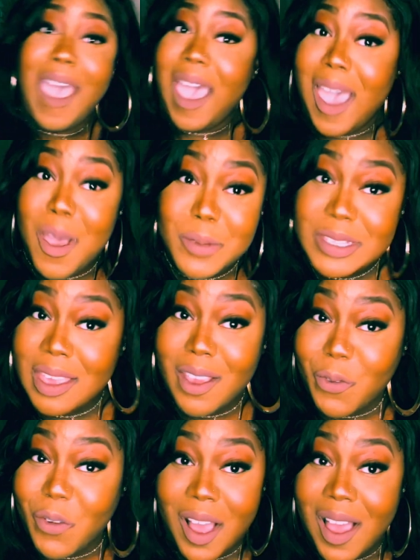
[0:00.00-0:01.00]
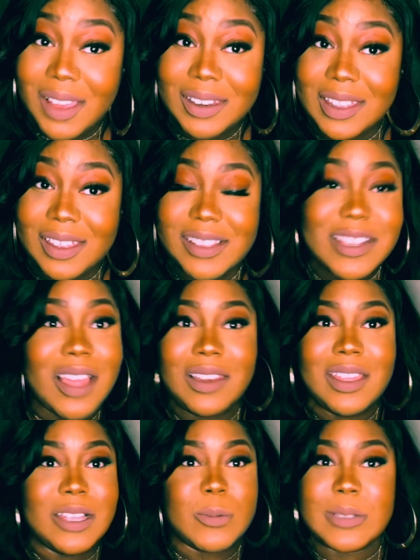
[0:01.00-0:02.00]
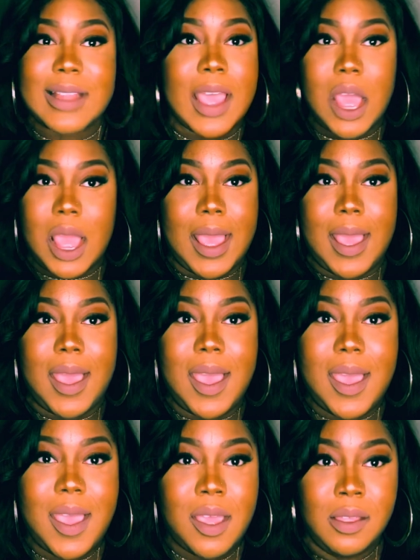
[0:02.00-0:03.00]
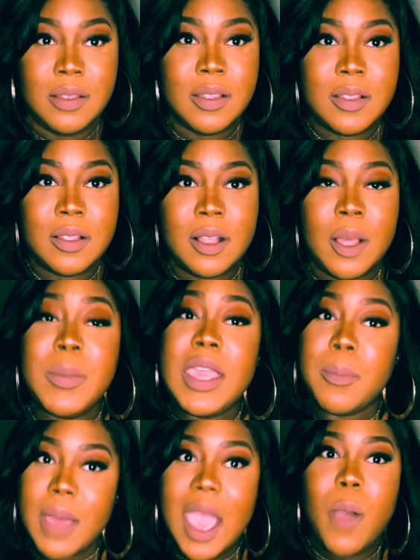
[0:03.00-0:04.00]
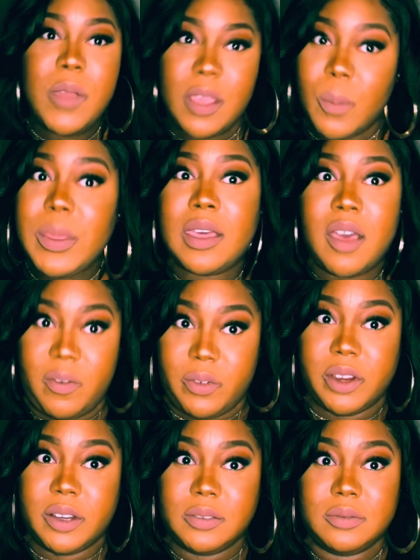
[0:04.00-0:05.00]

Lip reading: I was here for Aunt Liz. Aunt Liz was like, me and mine, we going to be covered.